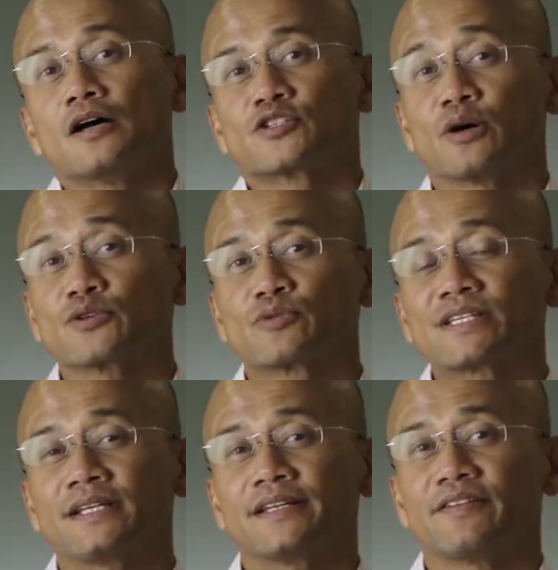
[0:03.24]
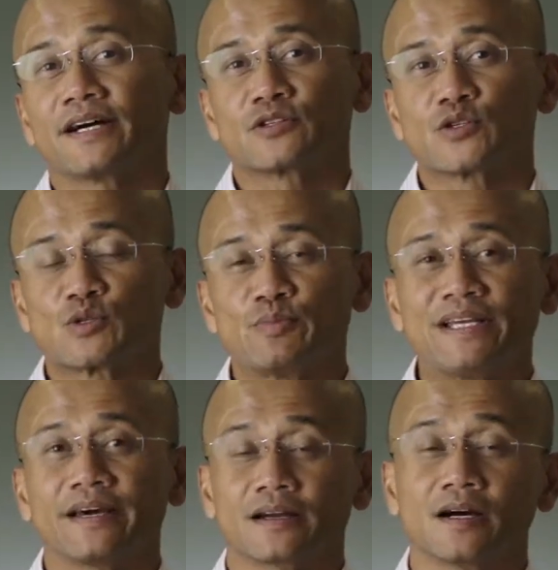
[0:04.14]
So I was recently invited to
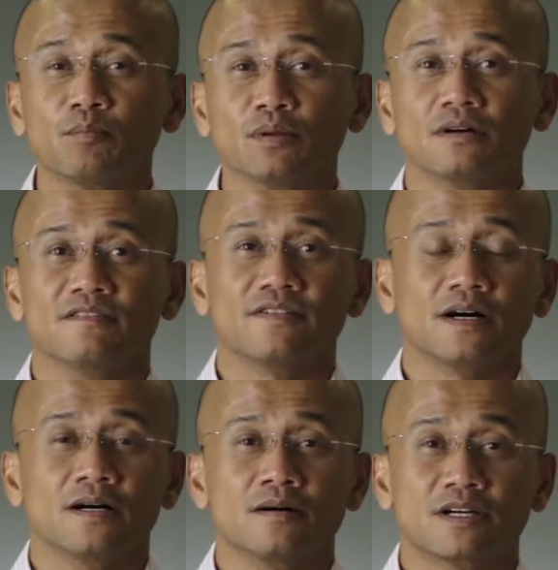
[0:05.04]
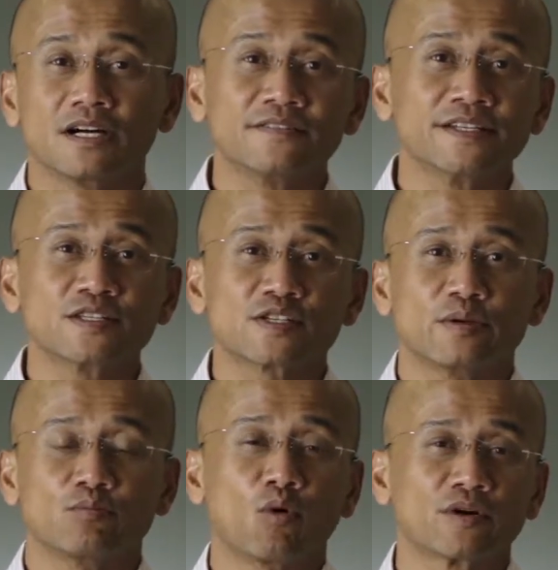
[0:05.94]
speak at a couple of governance
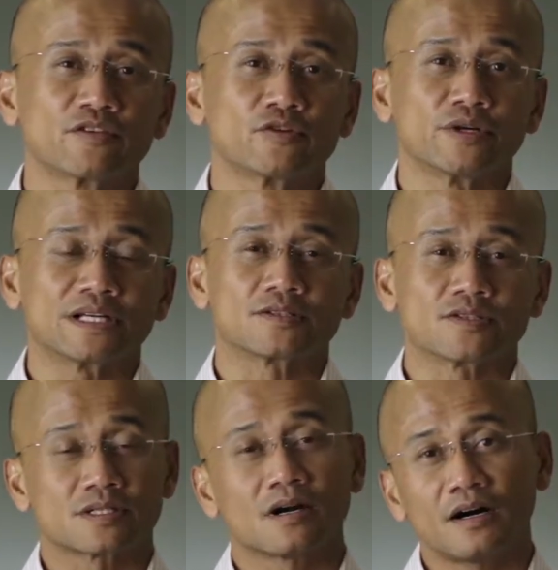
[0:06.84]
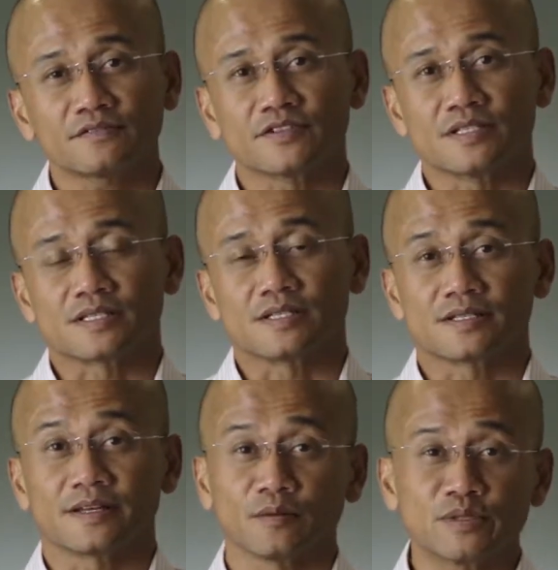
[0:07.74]
and board of directors conferences,
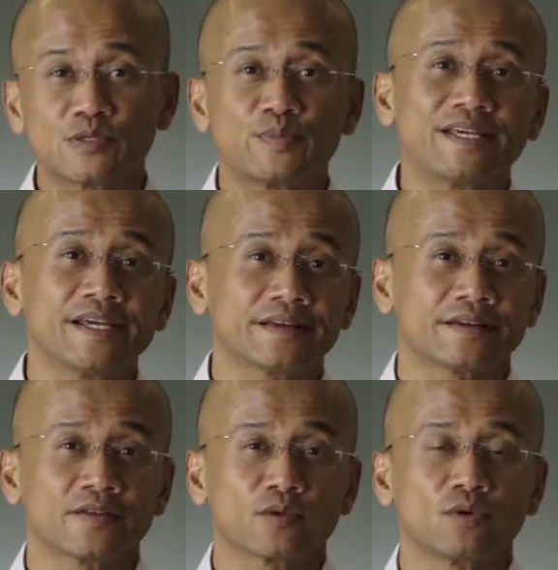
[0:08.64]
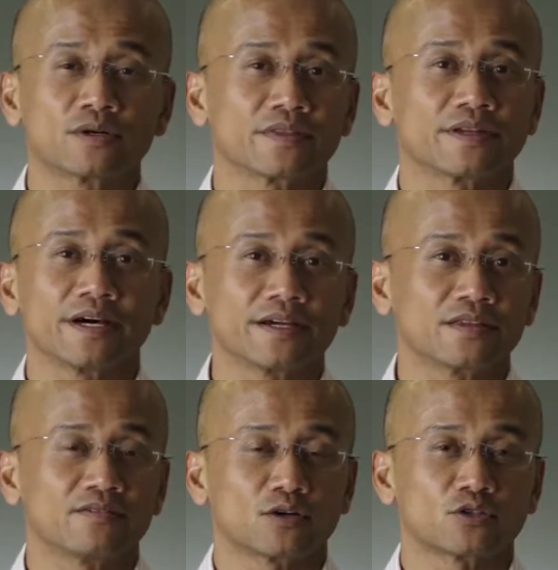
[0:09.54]
and I'll be speaking at another one on the 9th
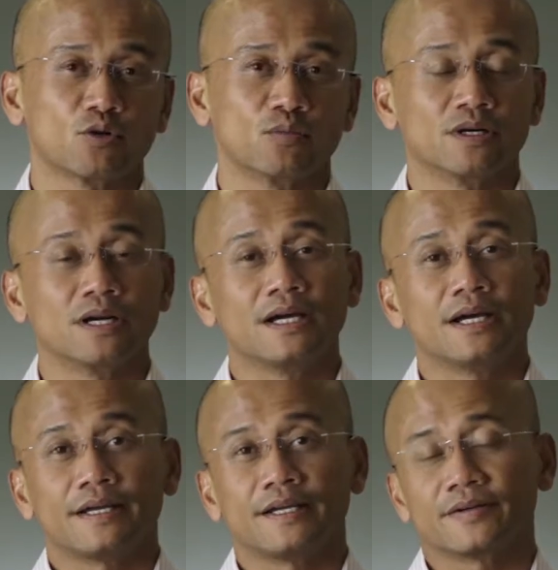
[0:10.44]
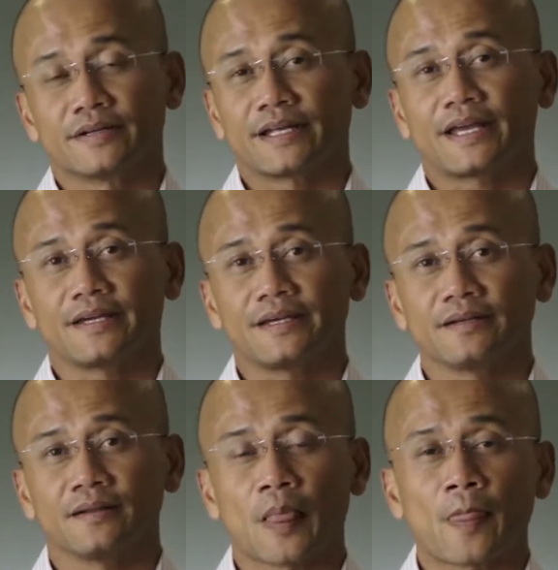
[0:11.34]
of October here in
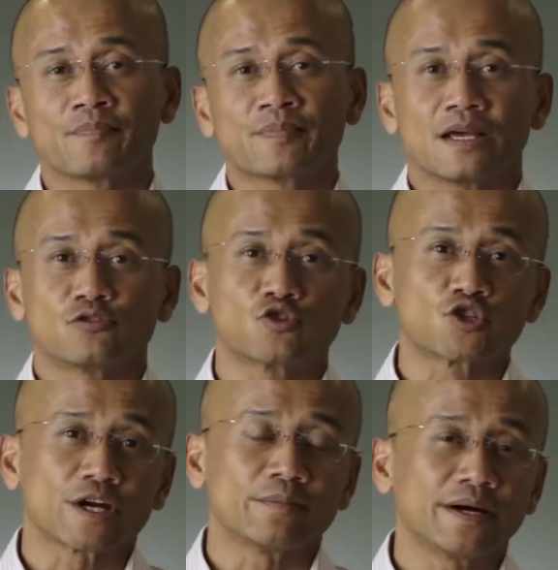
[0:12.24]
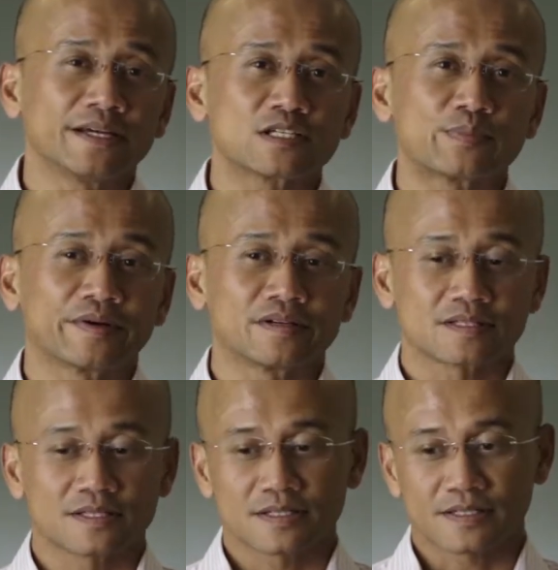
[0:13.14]
KL to share my
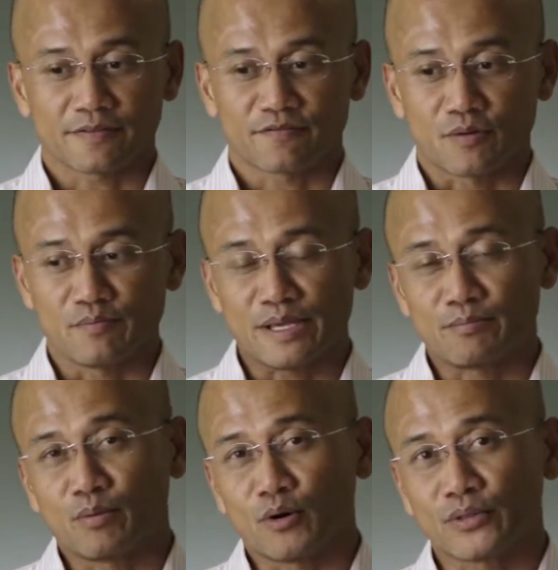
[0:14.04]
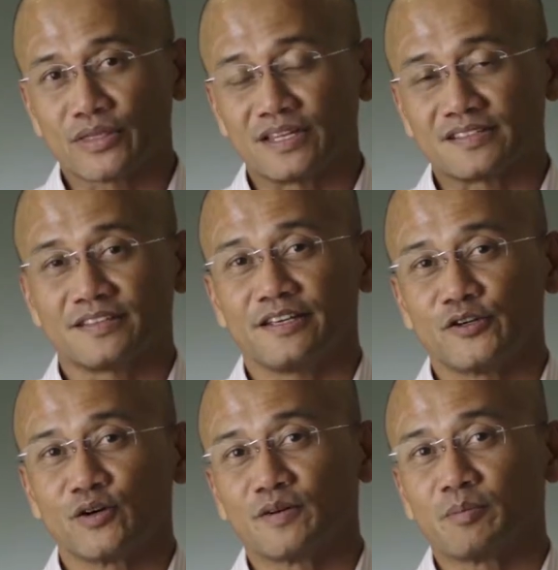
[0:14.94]
experiences from being both the
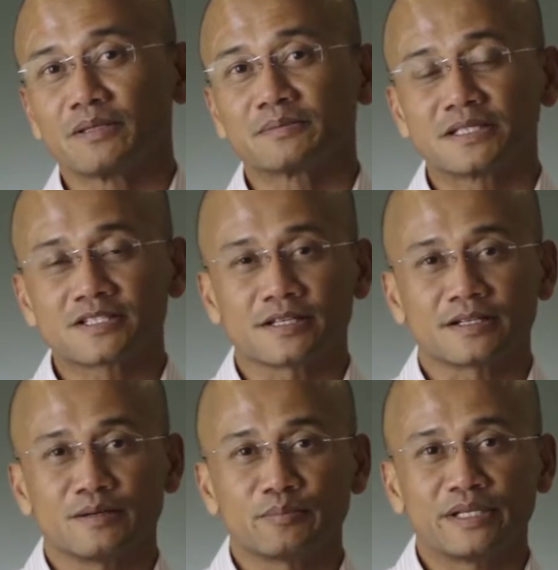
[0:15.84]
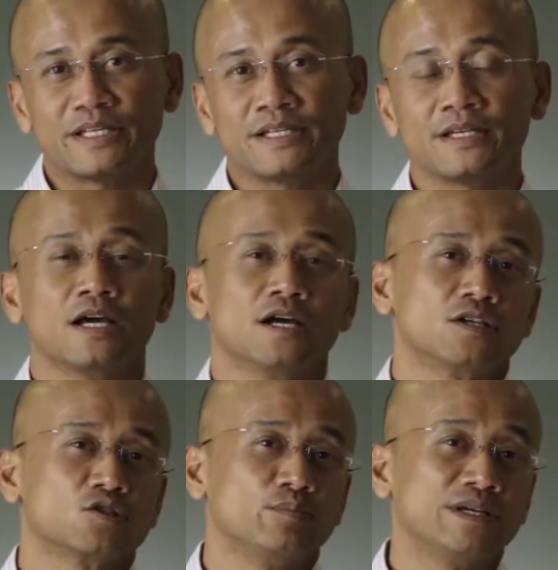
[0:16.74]
CEO of a public listed company
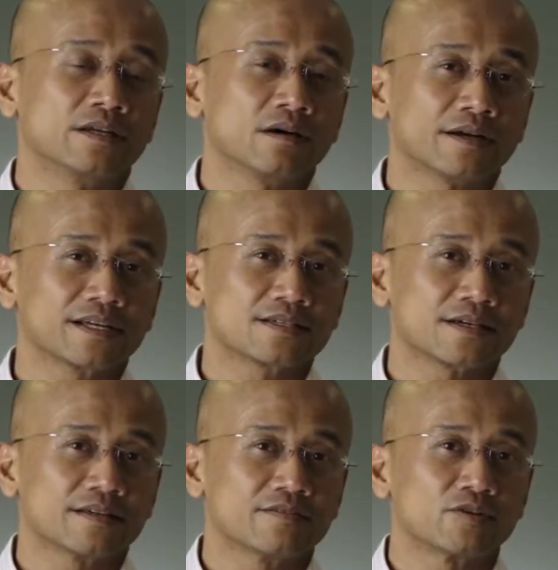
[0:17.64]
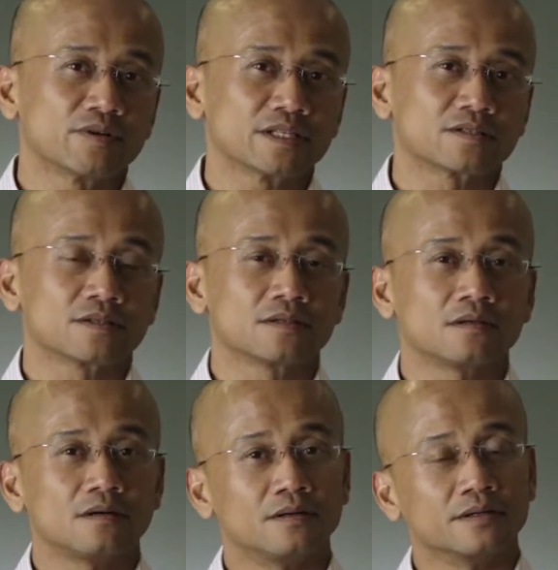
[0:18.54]
to being a non-executive director
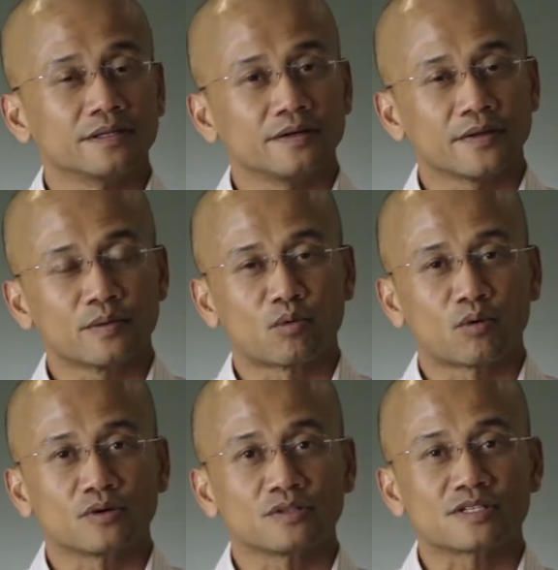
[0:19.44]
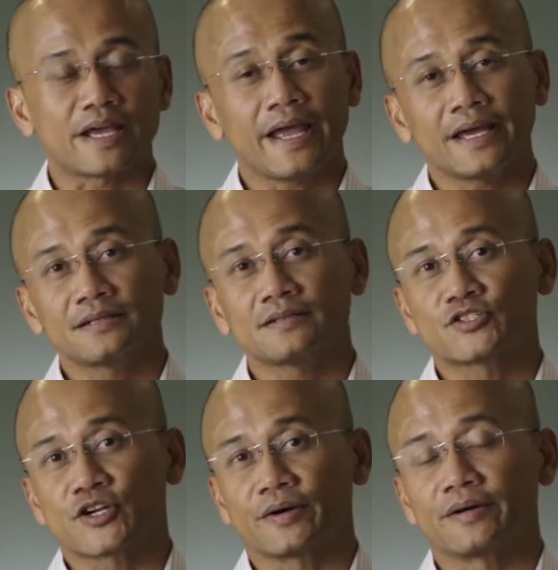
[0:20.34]
on other boards and
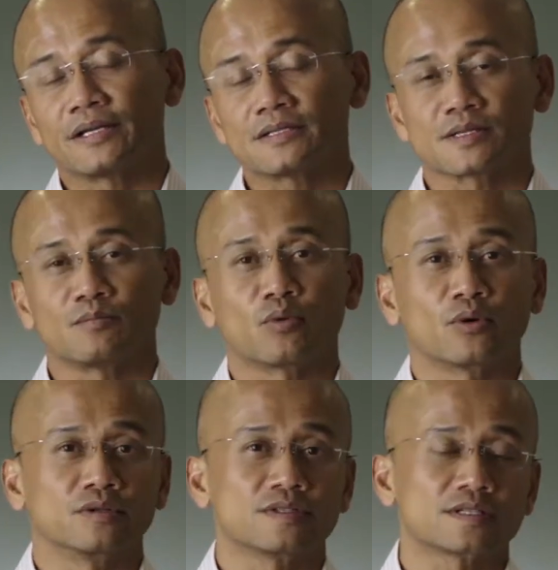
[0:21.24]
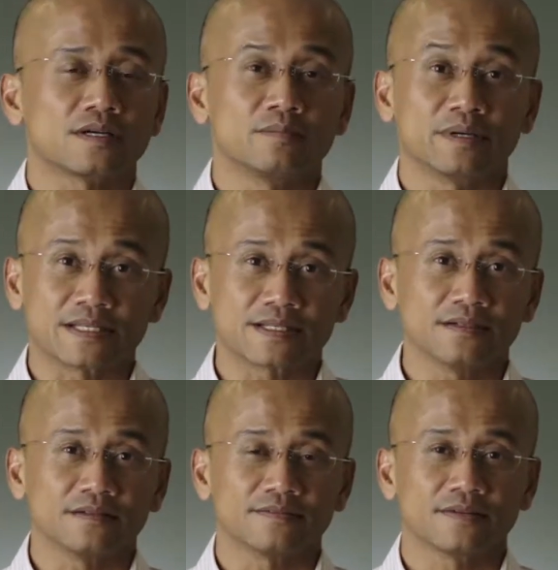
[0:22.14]
chairing some boards
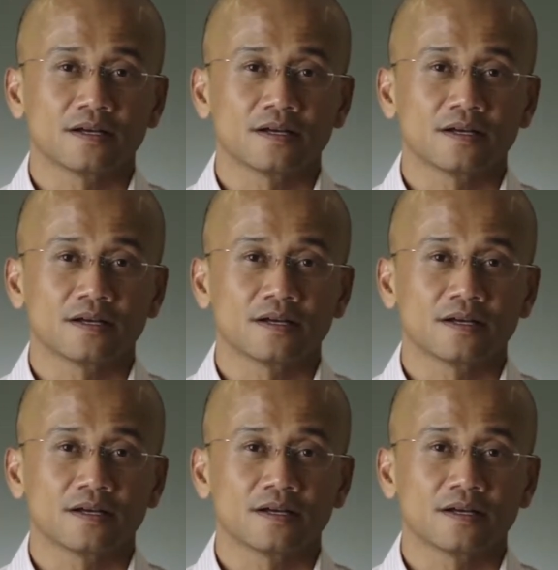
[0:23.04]
myself.